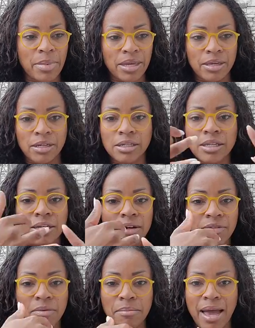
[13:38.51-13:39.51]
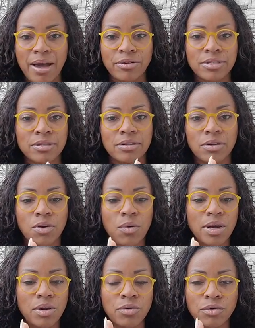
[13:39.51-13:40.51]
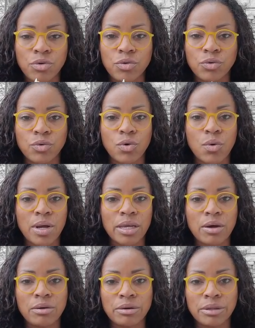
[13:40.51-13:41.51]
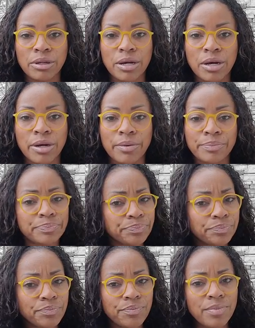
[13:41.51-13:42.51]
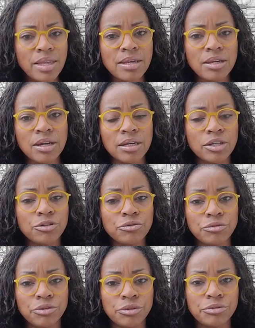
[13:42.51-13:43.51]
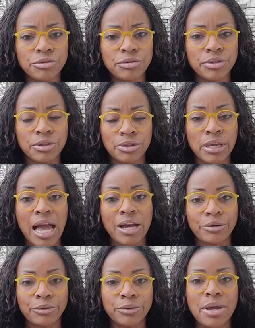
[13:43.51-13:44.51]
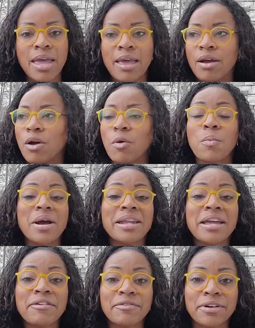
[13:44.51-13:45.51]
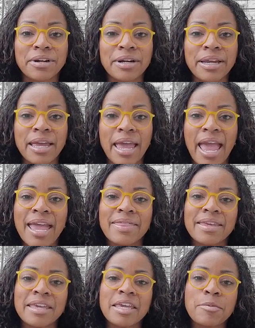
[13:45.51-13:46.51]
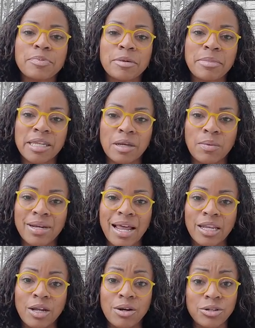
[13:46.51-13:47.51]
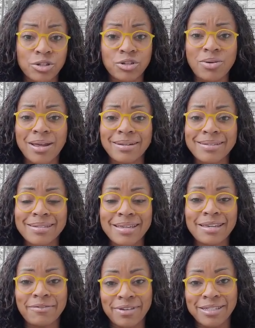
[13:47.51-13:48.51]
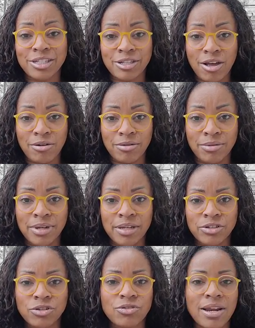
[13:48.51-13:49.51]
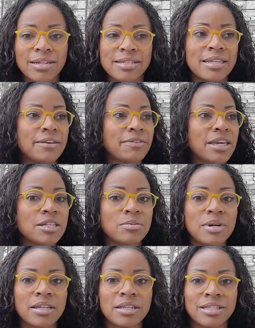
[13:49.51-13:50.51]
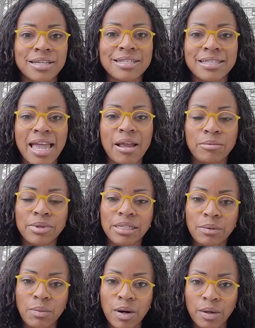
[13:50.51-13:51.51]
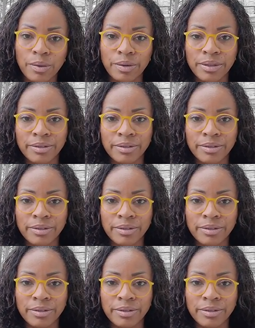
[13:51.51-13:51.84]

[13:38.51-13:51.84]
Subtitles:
click of the mouse, going on Google, going on Yahoo or whatever, and then implementing what I learned to try to see if it's so, to try to see if, guess what, does that really work?